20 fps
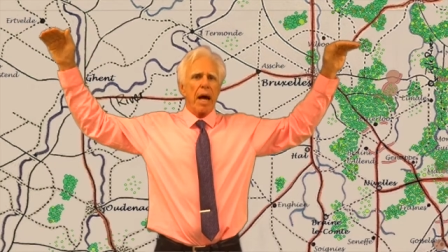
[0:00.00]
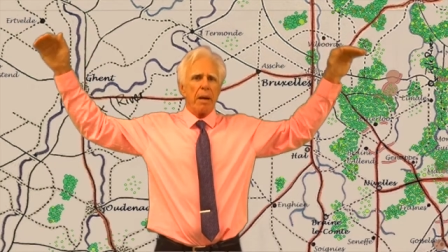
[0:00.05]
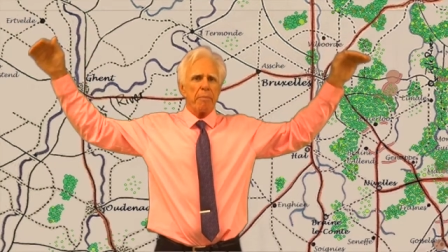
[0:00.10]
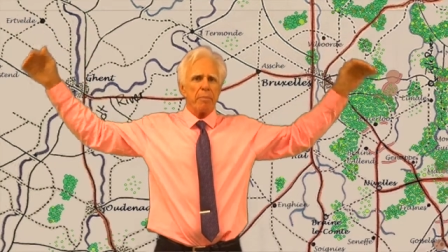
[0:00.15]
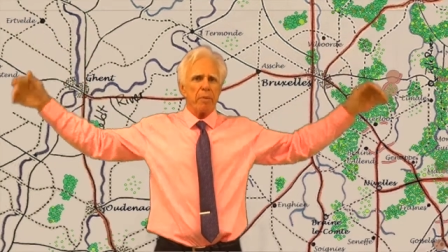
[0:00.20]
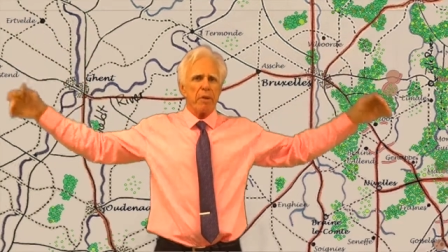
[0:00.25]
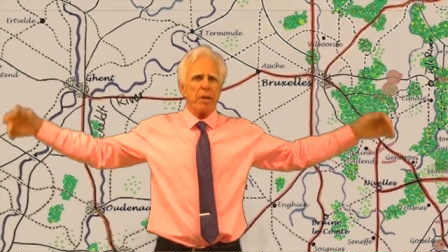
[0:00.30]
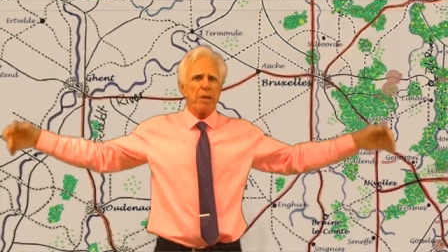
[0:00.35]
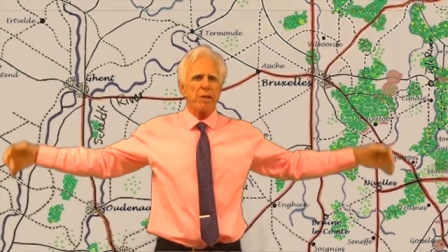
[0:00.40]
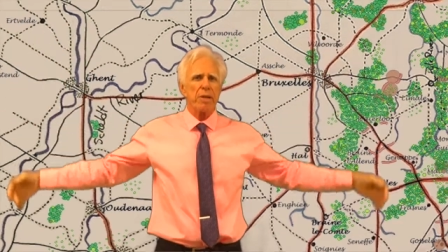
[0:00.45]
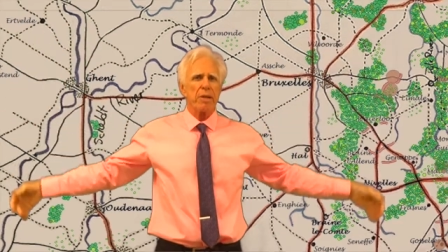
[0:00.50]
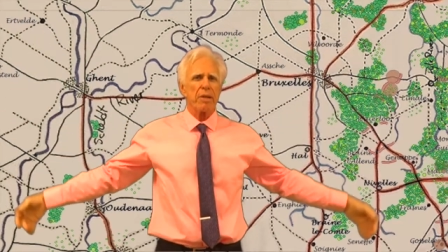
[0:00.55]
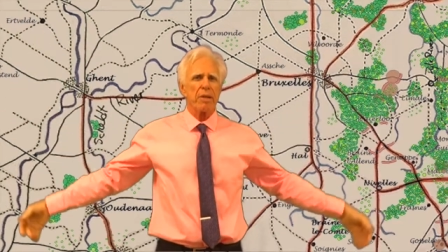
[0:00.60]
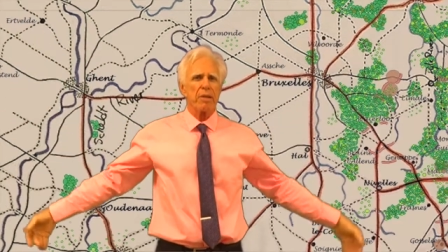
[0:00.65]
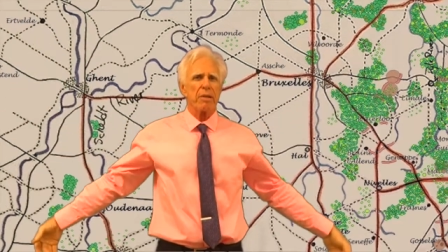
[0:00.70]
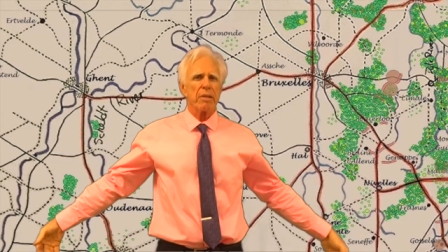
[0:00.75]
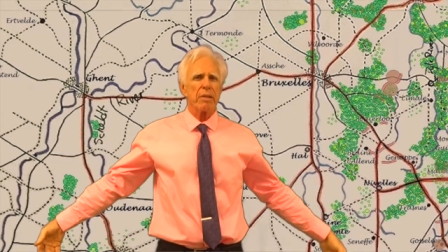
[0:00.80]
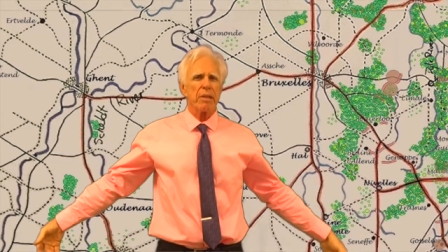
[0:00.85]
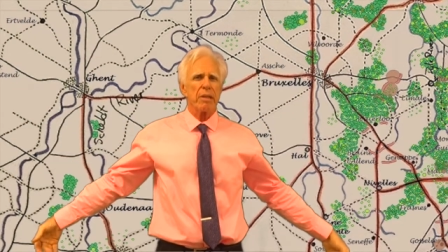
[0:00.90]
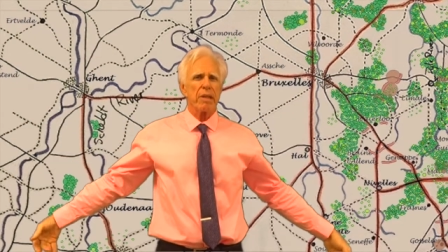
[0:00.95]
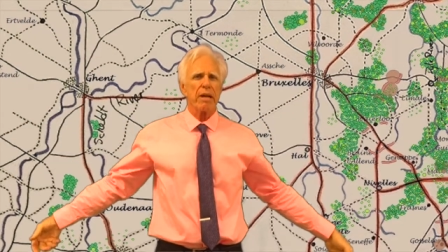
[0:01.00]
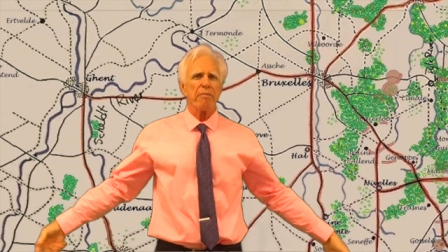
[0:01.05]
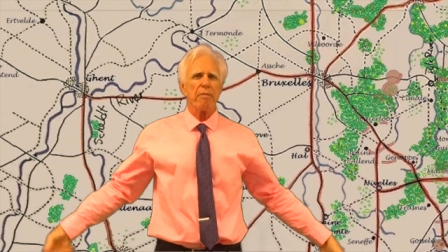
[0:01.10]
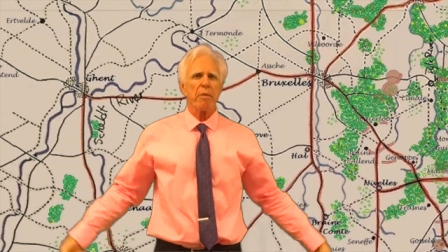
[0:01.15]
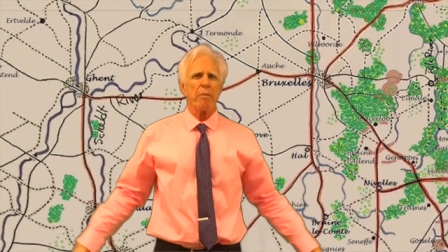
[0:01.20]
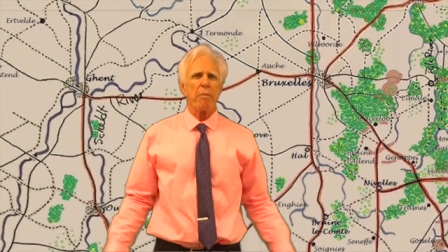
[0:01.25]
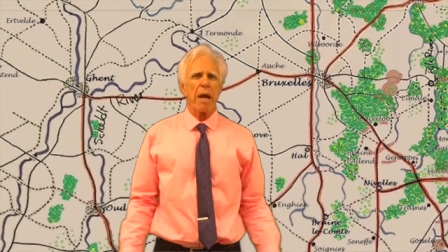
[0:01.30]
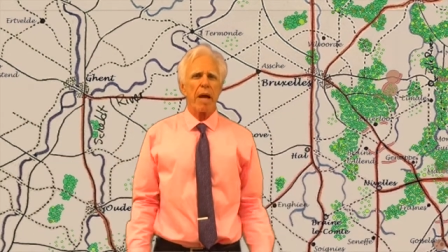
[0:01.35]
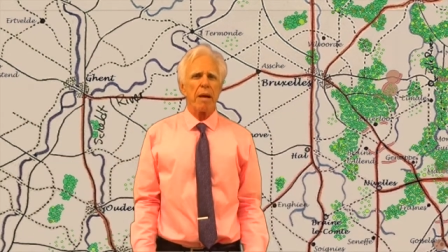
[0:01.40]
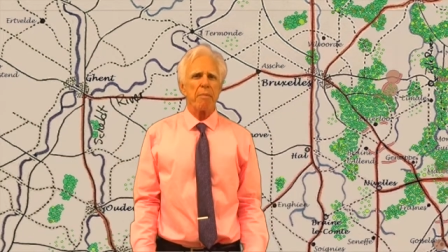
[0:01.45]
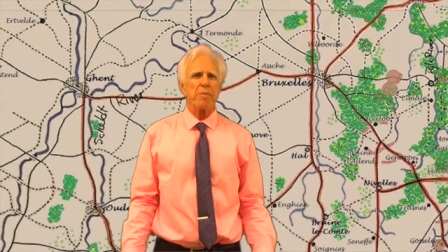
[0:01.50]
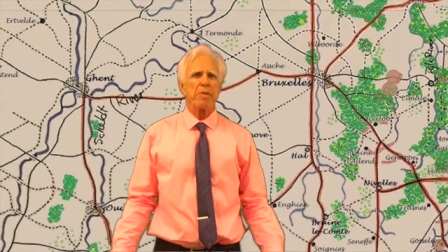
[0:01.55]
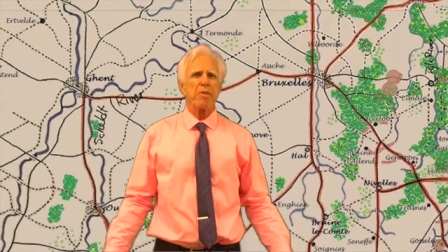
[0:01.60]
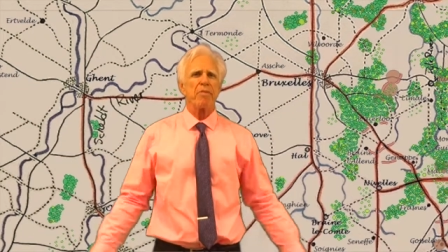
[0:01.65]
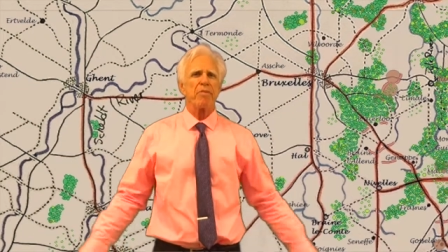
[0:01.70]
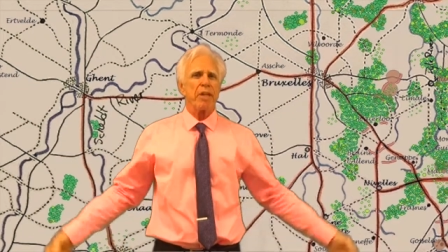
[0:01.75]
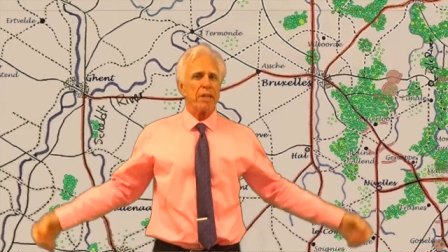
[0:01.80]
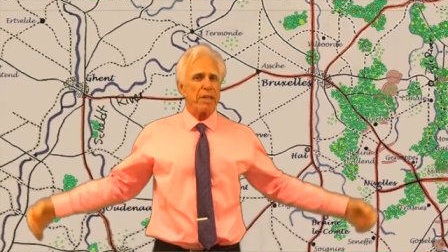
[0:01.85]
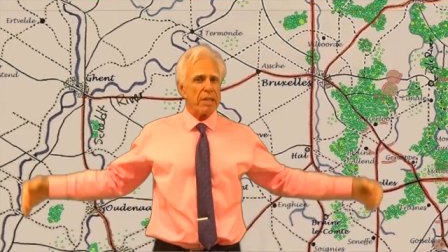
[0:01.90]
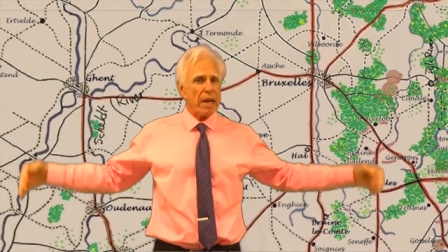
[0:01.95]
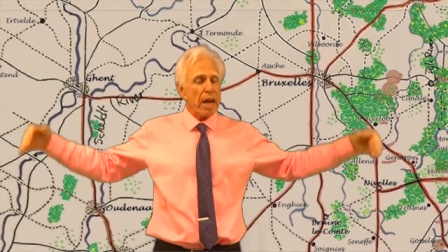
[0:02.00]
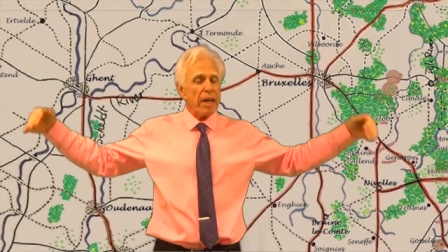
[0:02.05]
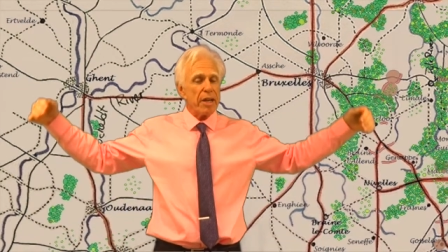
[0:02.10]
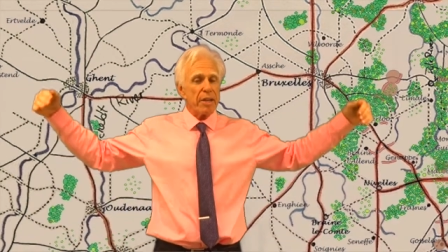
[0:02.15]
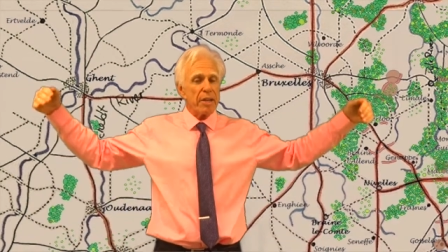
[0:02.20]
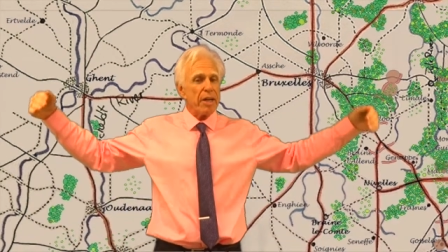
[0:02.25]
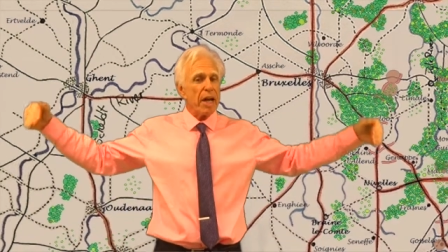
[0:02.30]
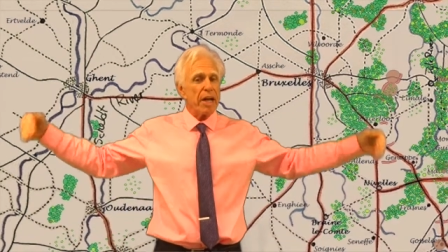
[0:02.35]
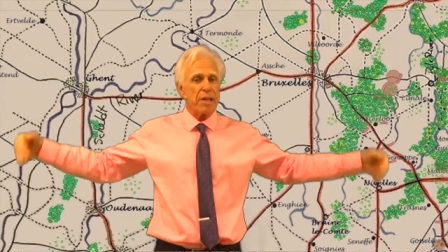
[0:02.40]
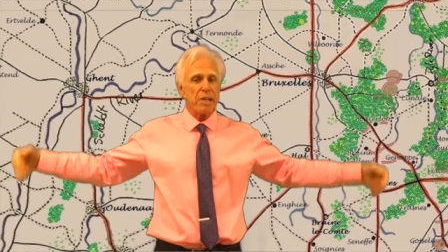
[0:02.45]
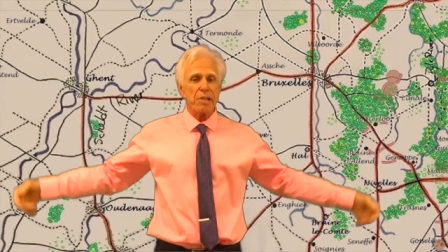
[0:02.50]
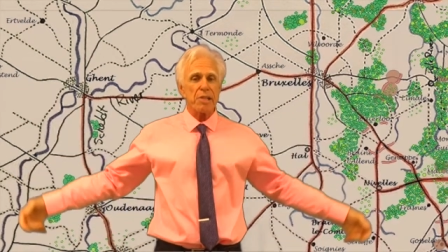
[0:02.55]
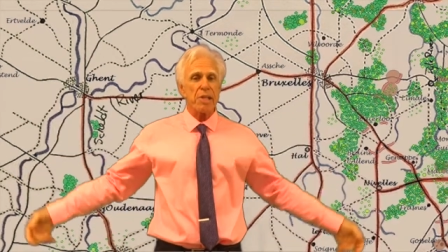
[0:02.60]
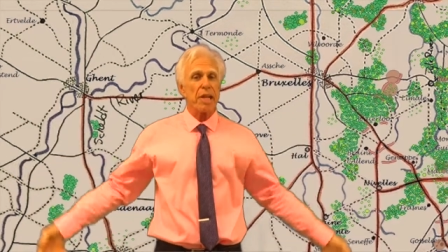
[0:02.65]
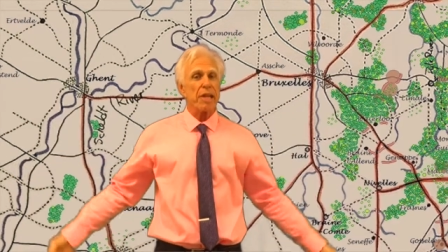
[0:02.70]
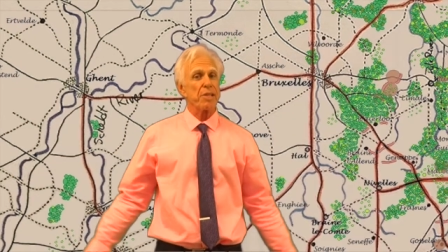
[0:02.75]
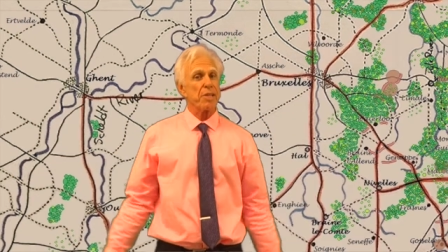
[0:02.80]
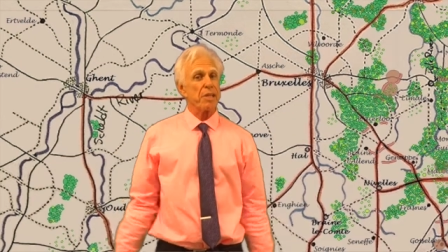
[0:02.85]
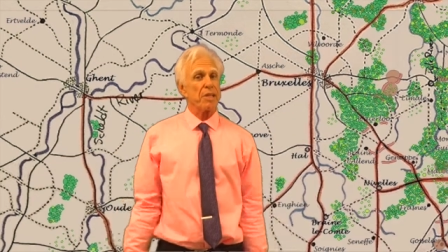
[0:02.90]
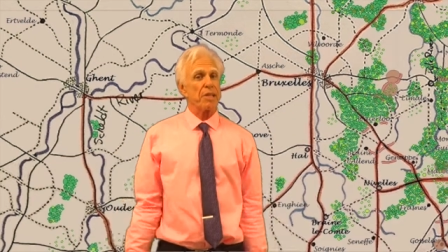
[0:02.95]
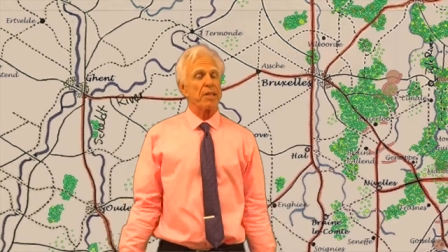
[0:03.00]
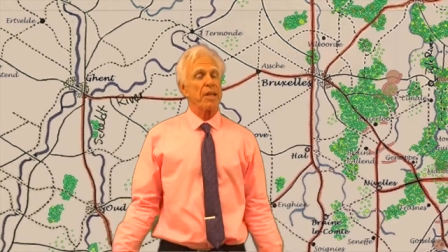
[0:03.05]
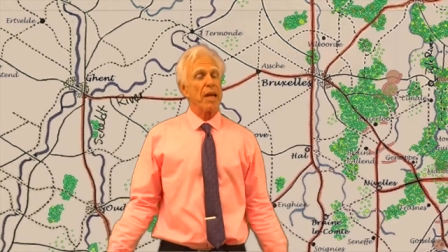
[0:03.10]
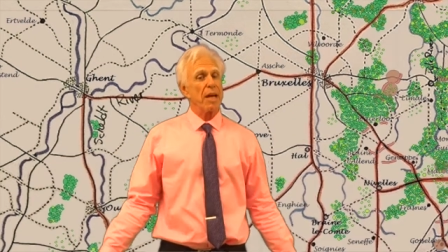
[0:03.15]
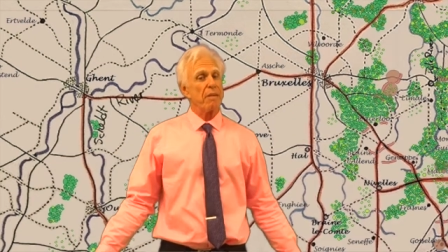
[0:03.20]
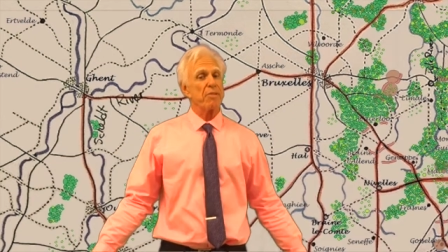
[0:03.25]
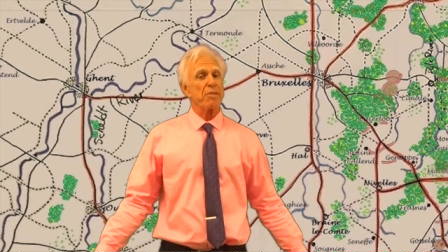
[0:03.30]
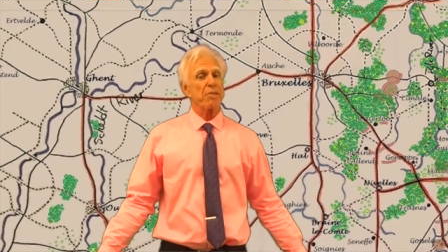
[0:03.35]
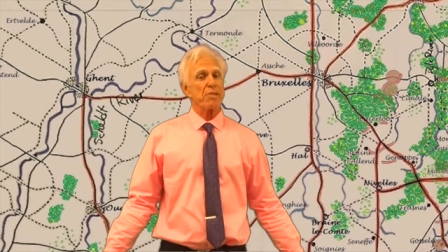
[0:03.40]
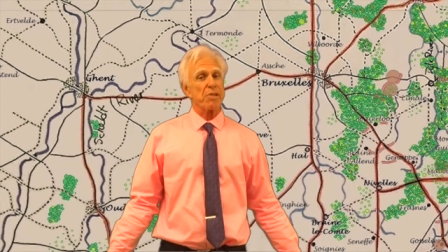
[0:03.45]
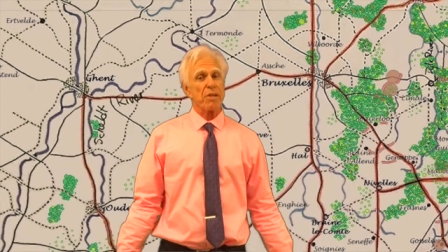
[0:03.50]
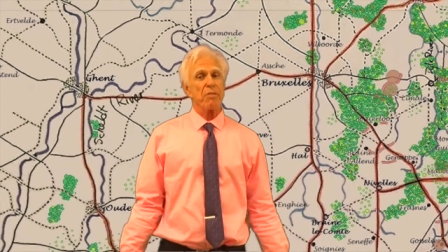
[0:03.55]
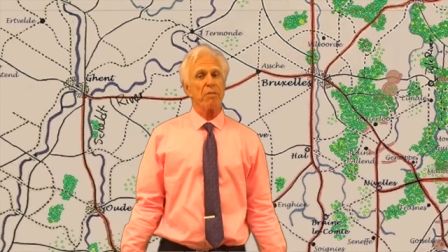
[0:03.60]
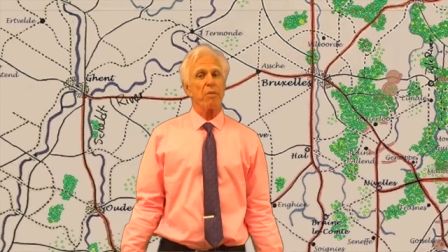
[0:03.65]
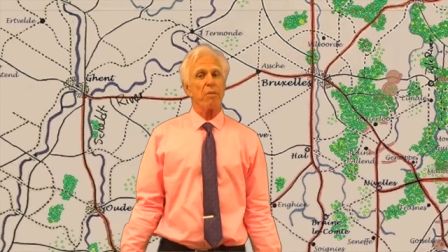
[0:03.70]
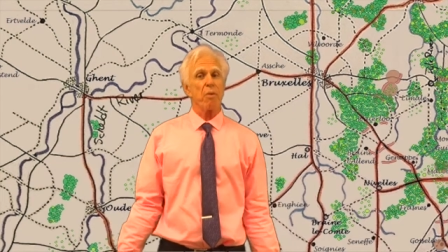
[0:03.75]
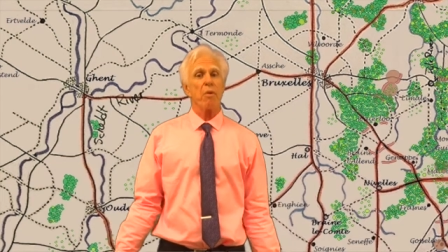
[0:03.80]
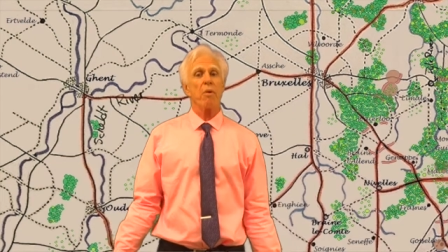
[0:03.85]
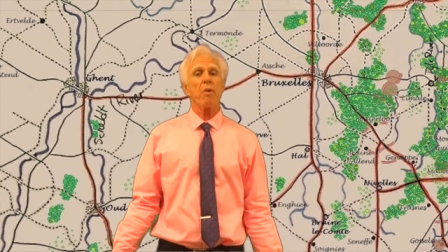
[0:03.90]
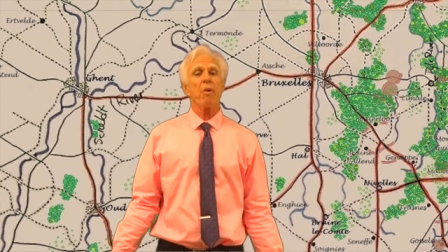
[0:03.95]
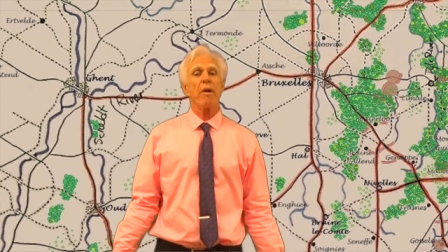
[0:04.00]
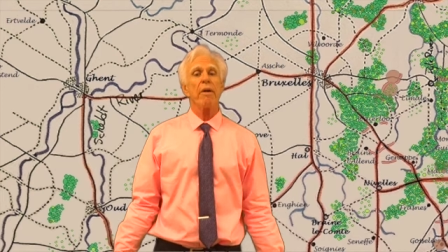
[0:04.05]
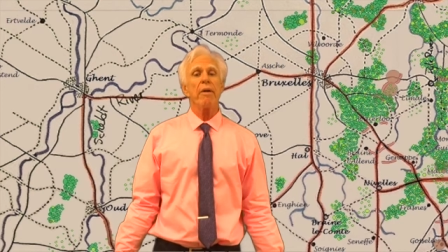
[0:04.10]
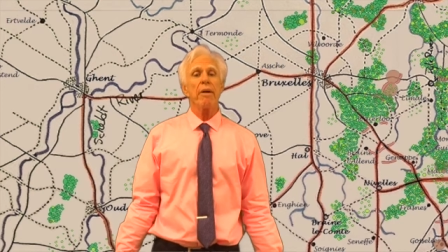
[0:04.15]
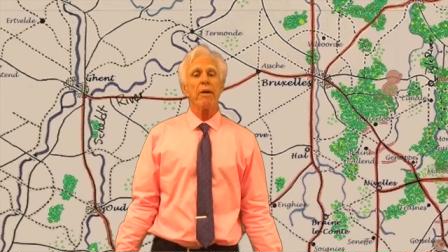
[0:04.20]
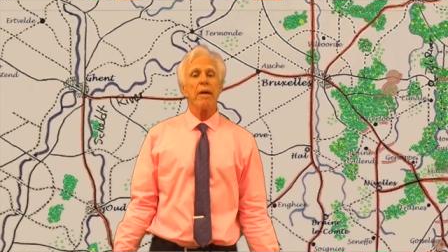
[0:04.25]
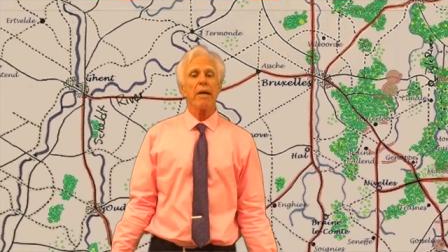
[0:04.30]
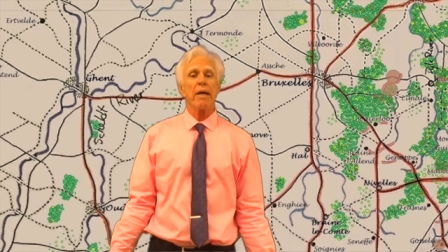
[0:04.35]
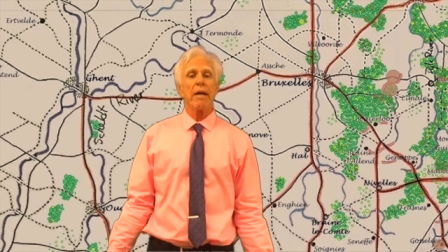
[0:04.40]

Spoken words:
operational level maps of the entire United States at the time of the Civil War.